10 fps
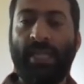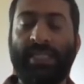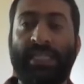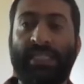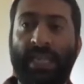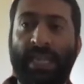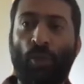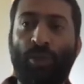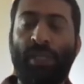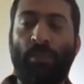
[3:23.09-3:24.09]
There is a link
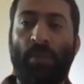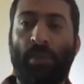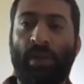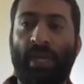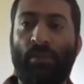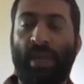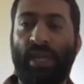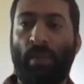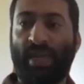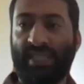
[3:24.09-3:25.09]
to the paper
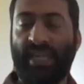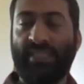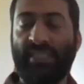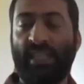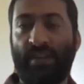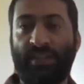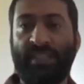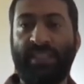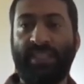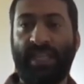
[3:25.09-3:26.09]
in my slides in the
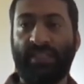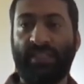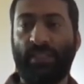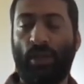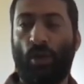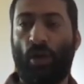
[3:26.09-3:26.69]
references section